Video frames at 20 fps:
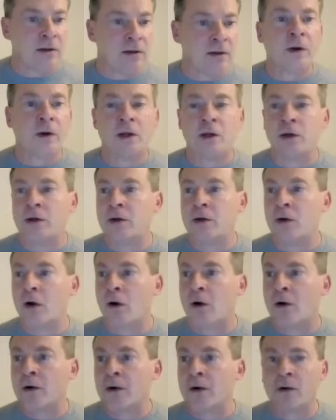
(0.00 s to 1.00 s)
very good
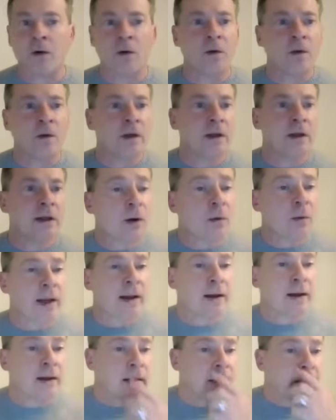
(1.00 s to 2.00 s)
article
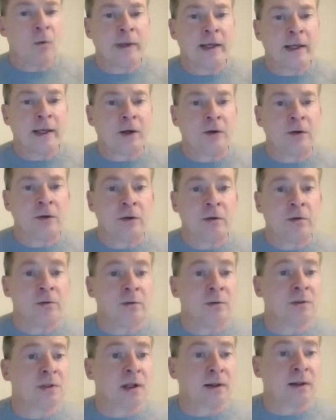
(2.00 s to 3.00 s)
showing how we can
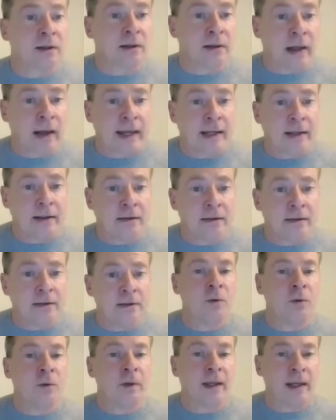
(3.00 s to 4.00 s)
use light
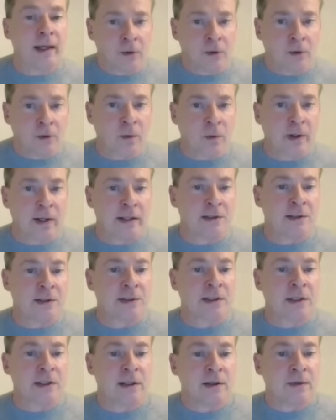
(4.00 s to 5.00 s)
to
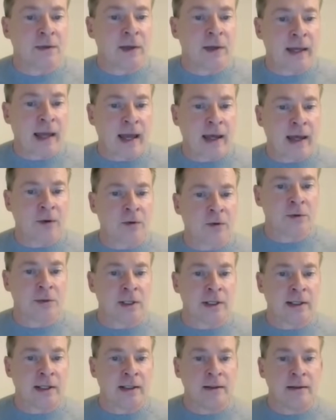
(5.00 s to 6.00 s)
increase the
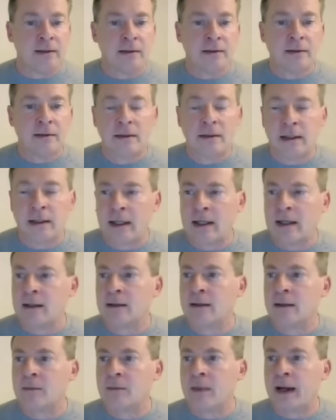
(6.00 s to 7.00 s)
energy
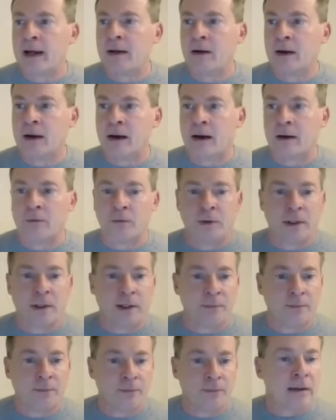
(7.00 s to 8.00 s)
in the
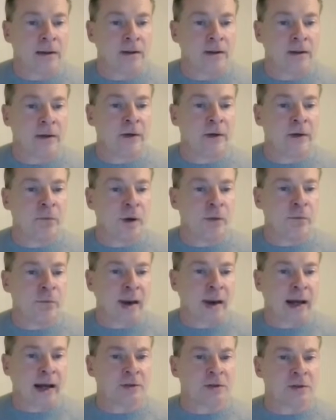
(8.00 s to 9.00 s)
mitochondria. And
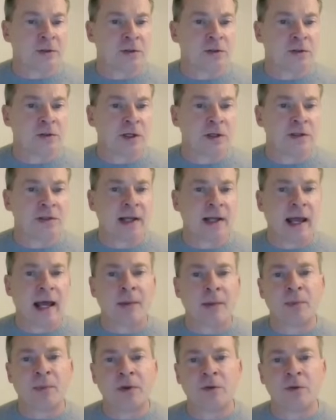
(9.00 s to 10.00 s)
LifeWave patches just
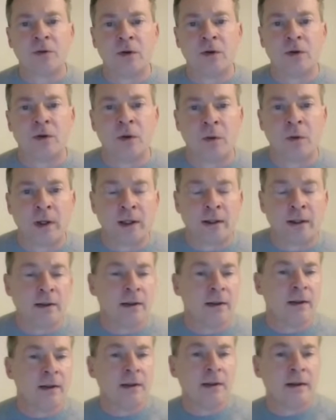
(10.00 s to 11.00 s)
happen to do it